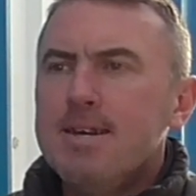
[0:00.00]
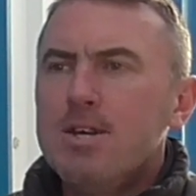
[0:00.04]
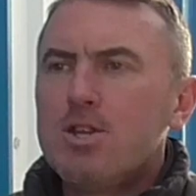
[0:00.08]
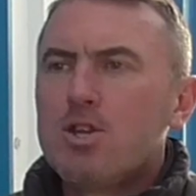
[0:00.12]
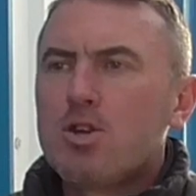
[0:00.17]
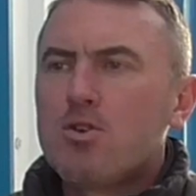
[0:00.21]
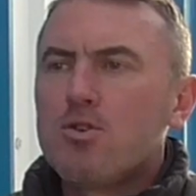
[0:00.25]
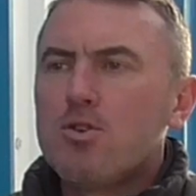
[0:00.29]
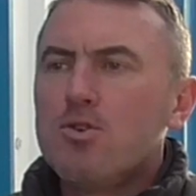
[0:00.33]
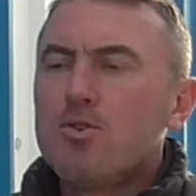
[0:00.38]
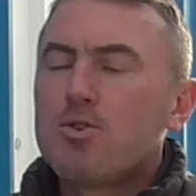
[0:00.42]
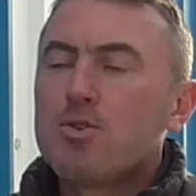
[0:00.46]

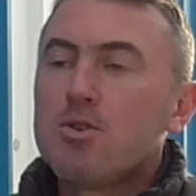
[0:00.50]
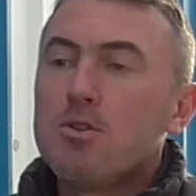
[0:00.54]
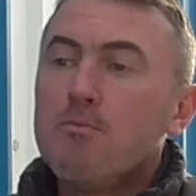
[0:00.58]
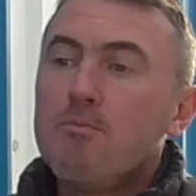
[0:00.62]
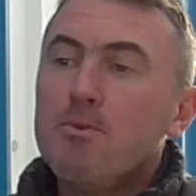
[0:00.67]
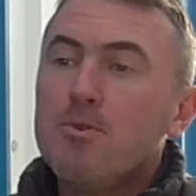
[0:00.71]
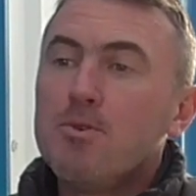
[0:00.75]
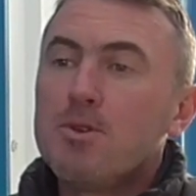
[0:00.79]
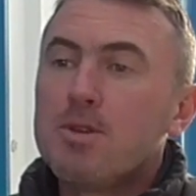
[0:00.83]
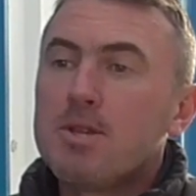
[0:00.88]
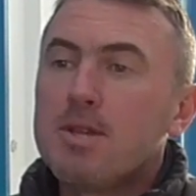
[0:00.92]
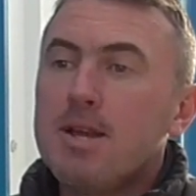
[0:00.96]
It's crucial
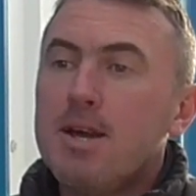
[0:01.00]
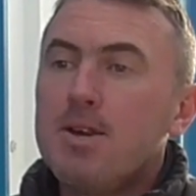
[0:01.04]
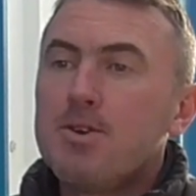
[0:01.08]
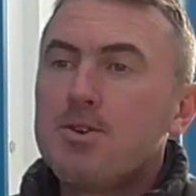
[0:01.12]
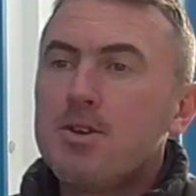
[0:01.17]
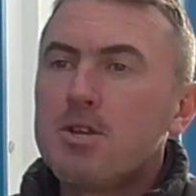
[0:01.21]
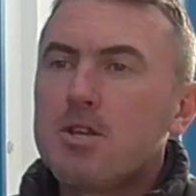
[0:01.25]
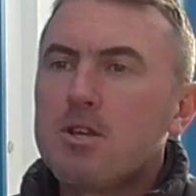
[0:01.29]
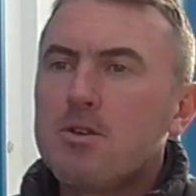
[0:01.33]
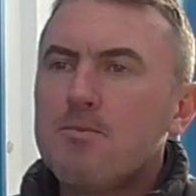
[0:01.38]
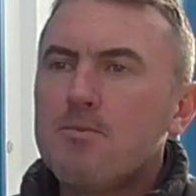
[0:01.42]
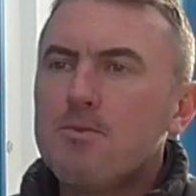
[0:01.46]
the boys in that
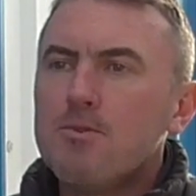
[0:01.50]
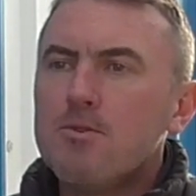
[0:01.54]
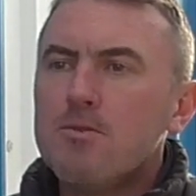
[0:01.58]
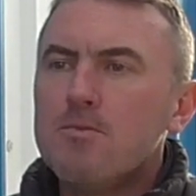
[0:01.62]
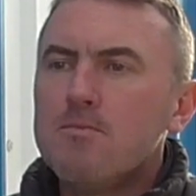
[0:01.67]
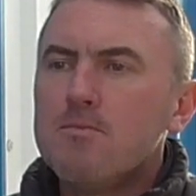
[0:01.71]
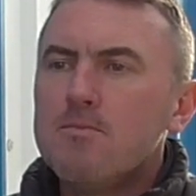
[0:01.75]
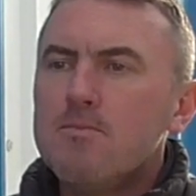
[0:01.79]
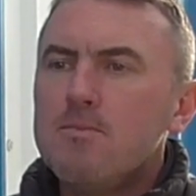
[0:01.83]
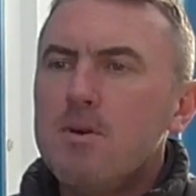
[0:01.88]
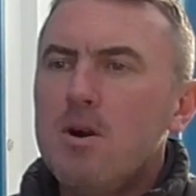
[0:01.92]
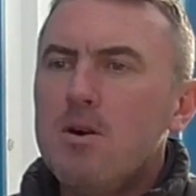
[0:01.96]
dressing
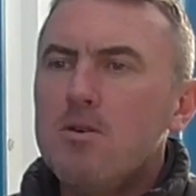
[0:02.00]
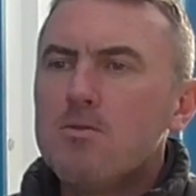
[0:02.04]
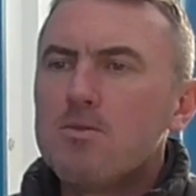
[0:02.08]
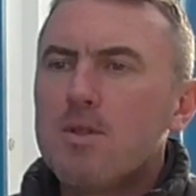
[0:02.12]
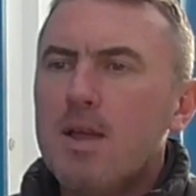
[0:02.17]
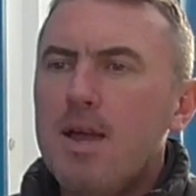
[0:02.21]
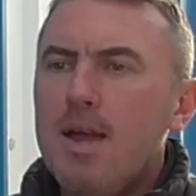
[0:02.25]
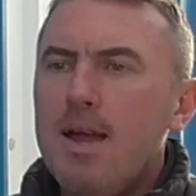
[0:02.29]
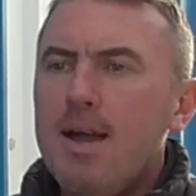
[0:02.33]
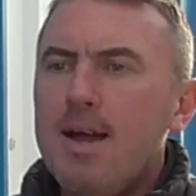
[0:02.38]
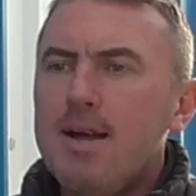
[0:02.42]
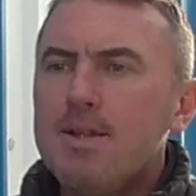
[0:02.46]
room
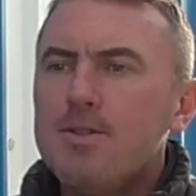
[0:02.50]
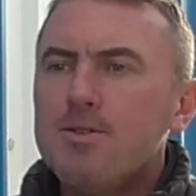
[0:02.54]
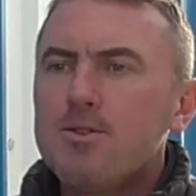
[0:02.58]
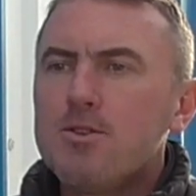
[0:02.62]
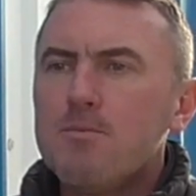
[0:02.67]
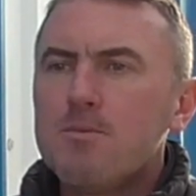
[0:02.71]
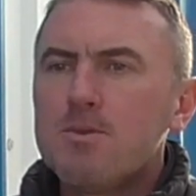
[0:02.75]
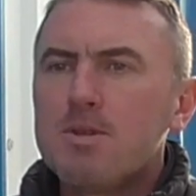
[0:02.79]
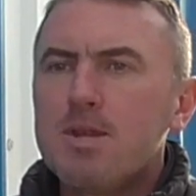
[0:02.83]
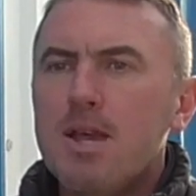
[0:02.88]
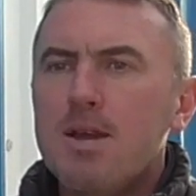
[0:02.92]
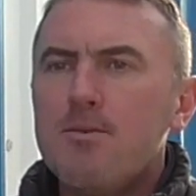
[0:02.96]
hold their
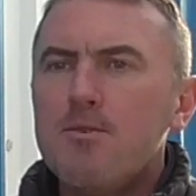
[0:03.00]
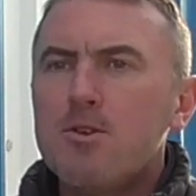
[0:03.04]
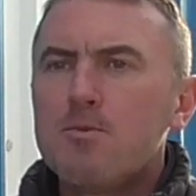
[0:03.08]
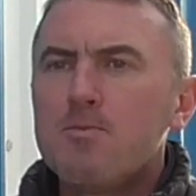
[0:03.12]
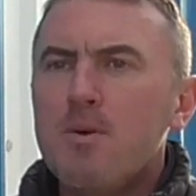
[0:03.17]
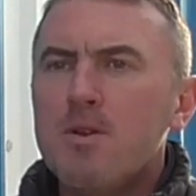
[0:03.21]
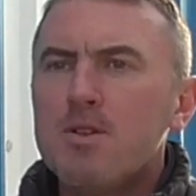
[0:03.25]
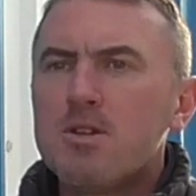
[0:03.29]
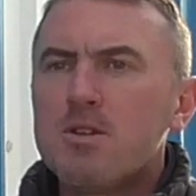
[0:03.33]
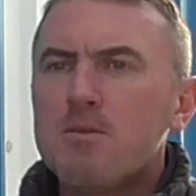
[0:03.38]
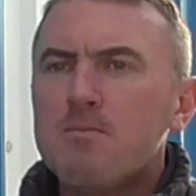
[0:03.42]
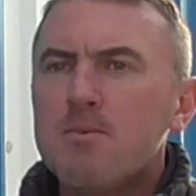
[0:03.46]
hands up and take
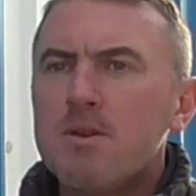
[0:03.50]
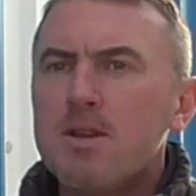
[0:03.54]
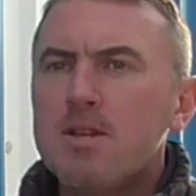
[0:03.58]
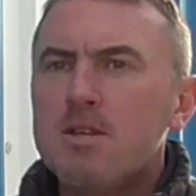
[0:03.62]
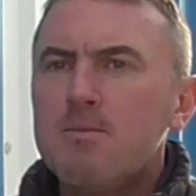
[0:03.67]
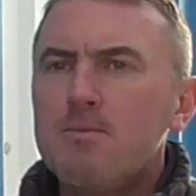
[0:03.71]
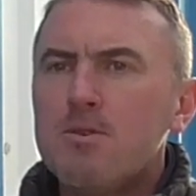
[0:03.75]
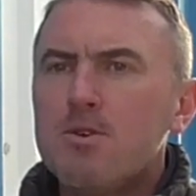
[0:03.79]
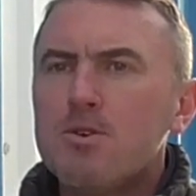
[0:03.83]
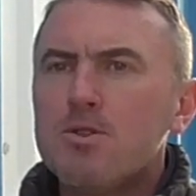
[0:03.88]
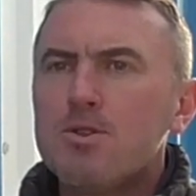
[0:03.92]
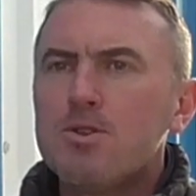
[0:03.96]

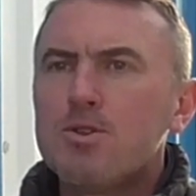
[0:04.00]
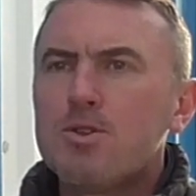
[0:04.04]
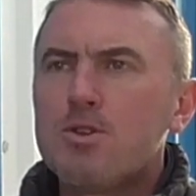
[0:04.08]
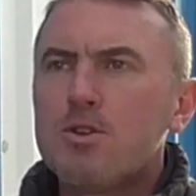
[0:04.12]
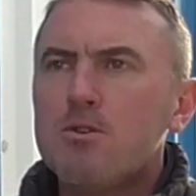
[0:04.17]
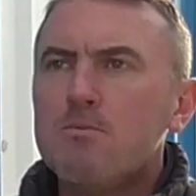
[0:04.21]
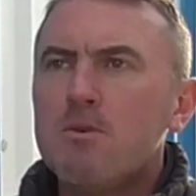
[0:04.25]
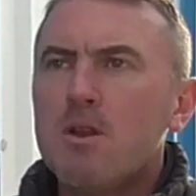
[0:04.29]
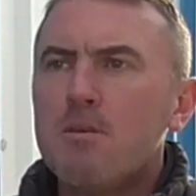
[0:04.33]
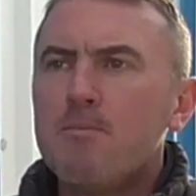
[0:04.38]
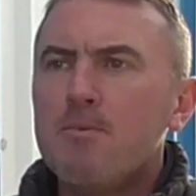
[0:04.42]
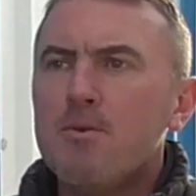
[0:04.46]
responsibility, because there's
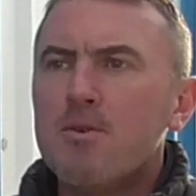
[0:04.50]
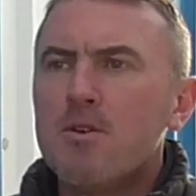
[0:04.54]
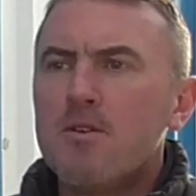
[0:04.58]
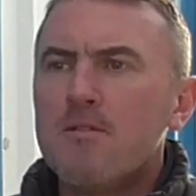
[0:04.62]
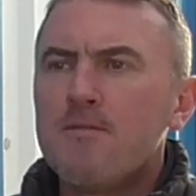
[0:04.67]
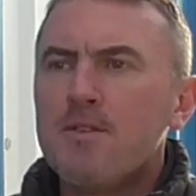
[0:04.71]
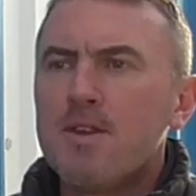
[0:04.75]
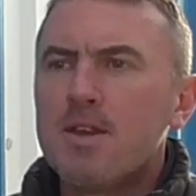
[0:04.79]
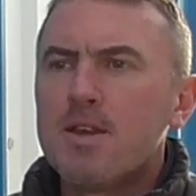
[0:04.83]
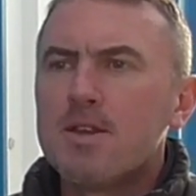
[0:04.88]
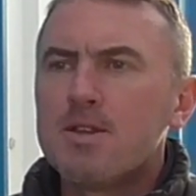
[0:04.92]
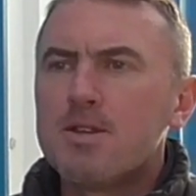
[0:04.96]
too many
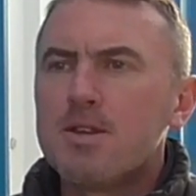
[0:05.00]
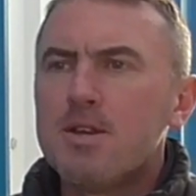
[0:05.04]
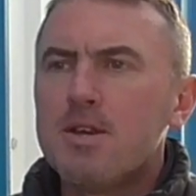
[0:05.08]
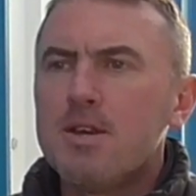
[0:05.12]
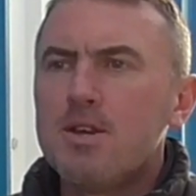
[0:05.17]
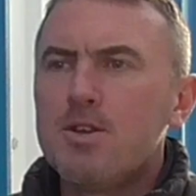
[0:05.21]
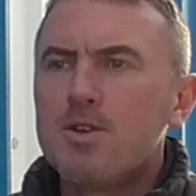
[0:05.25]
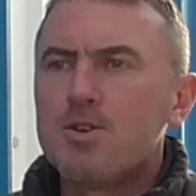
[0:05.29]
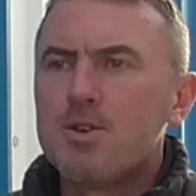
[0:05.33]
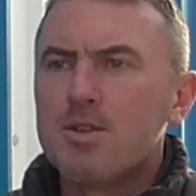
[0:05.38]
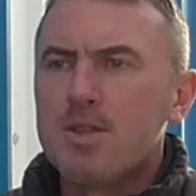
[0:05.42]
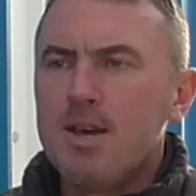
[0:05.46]
pointing fingers at
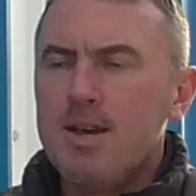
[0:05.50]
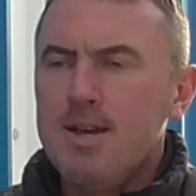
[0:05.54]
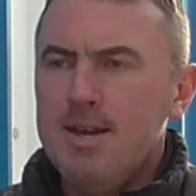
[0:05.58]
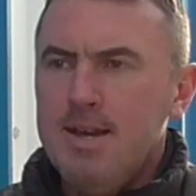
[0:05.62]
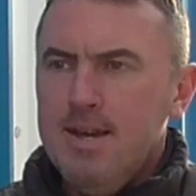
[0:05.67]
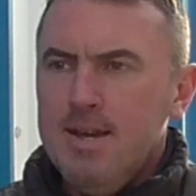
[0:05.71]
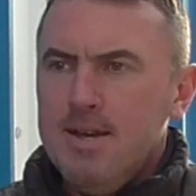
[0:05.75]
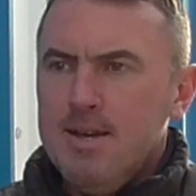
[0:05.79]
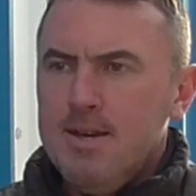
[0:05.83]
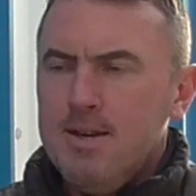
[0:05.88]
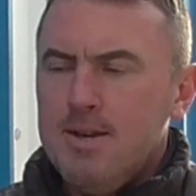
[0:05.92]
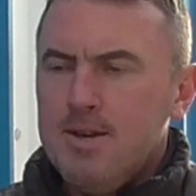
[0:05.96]
each other
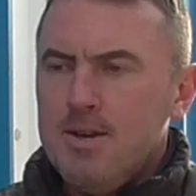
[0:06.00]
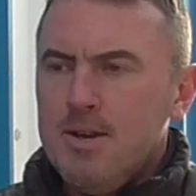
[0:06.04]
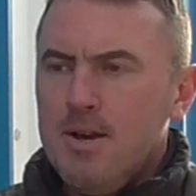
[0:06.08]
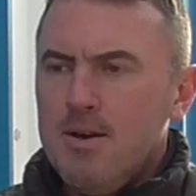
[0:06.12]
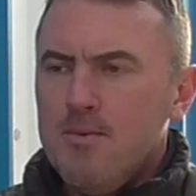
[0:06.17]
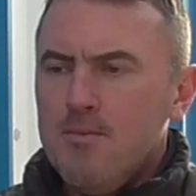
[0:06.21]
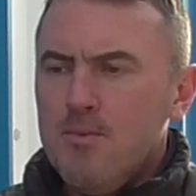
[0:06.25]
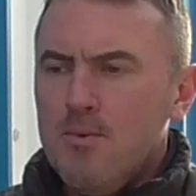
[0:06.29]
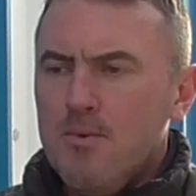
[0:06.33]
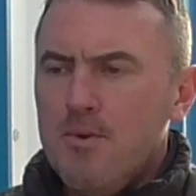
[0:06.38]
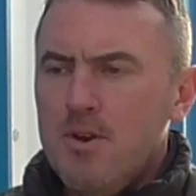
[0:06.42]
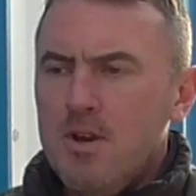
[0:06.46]
and
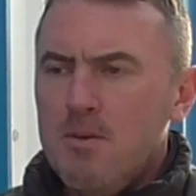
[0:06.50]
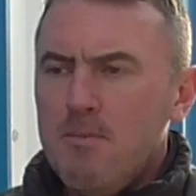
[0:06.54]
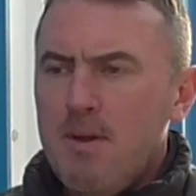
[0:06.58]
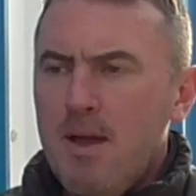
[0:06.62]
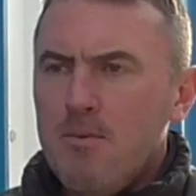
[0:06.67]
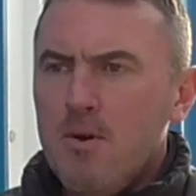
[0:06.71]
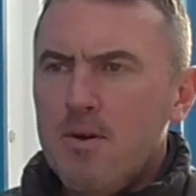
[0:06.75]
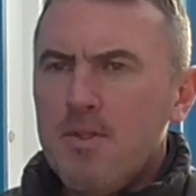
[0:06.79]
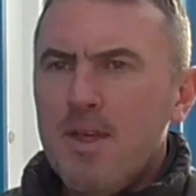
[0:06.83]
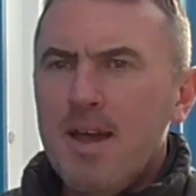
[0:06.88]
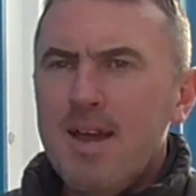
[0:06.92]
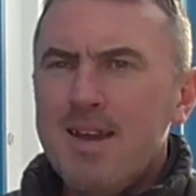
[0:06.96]
not worrying
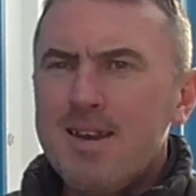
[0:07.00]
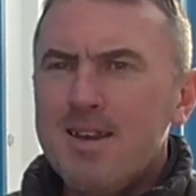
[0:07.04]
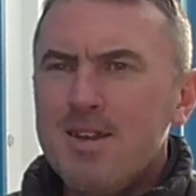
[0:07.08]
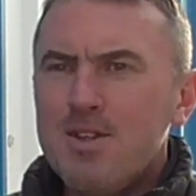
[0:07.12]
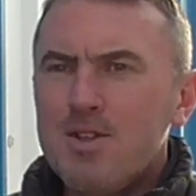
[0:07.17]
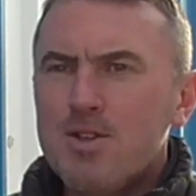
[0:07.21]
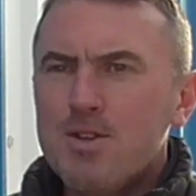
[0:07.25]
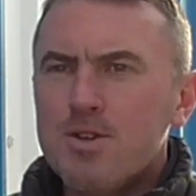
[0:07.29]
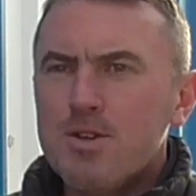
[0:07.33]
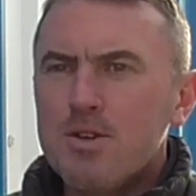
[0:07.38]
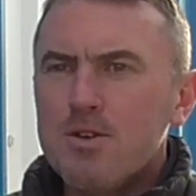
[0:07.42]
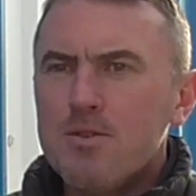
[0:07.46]
about what they
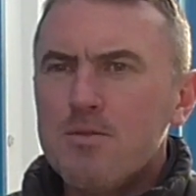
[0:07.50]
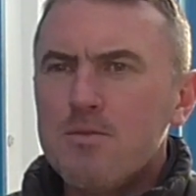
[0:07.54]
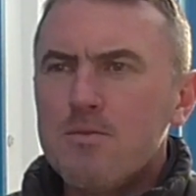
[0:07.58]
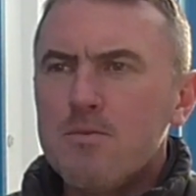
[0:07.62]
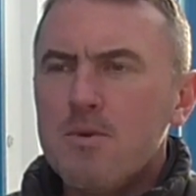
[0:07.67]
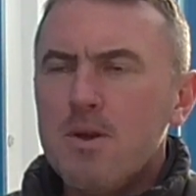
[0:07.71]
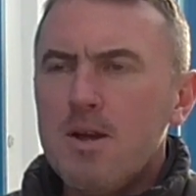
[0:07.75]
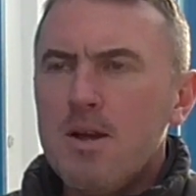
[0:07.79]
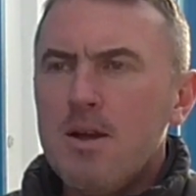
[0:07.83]
need to do.